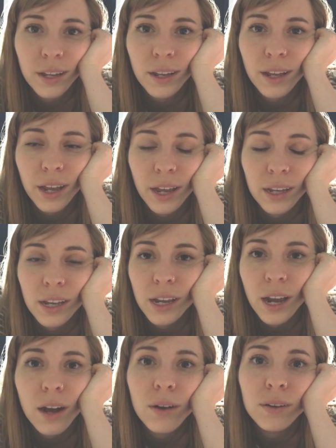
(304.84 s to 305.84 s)
hanging
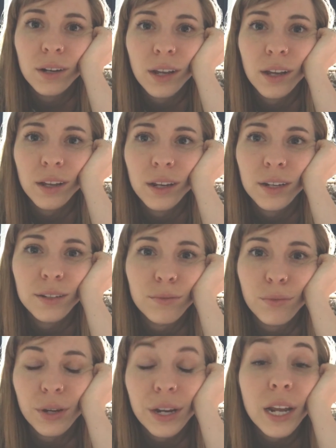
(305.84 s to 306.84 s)
out
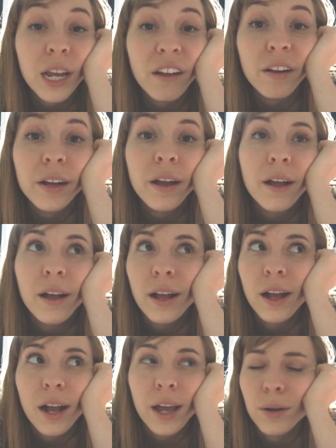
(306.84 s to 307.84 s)
and reading,
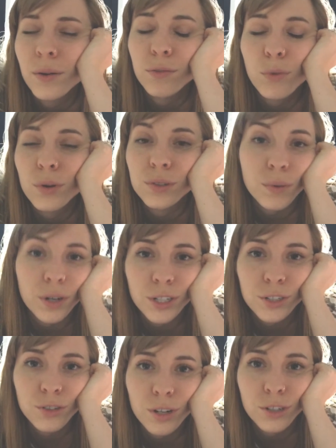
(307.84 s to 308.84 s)
and of course
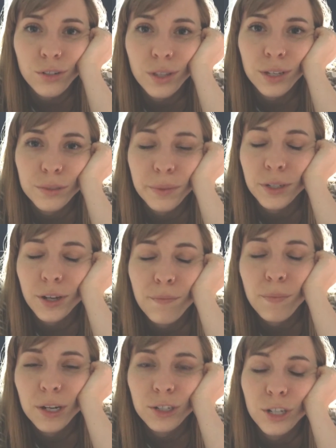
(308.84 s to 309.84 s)
watching Stranger Things, which I've
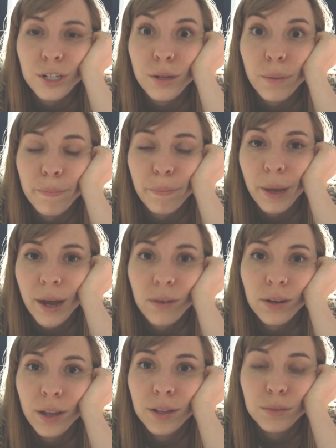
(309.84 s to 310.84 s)
mentioned
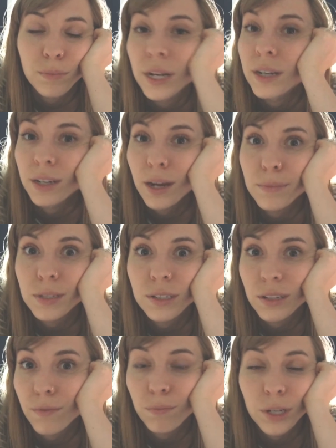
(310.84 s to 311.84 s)
about as many times
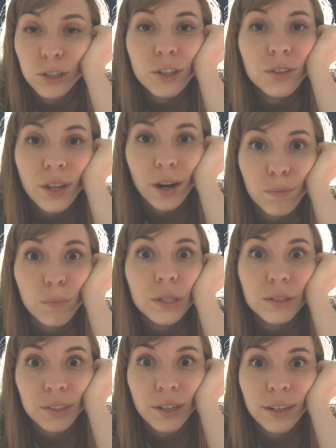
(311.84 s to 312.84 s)
as I've mentioned that I've
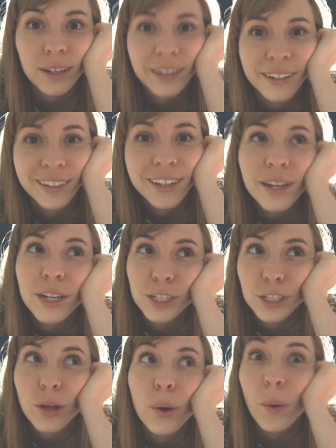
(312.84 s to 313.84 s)
been sick.
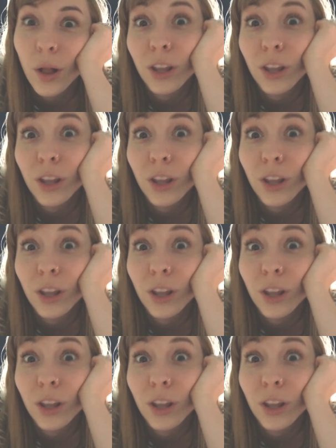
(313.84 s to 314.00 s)
So a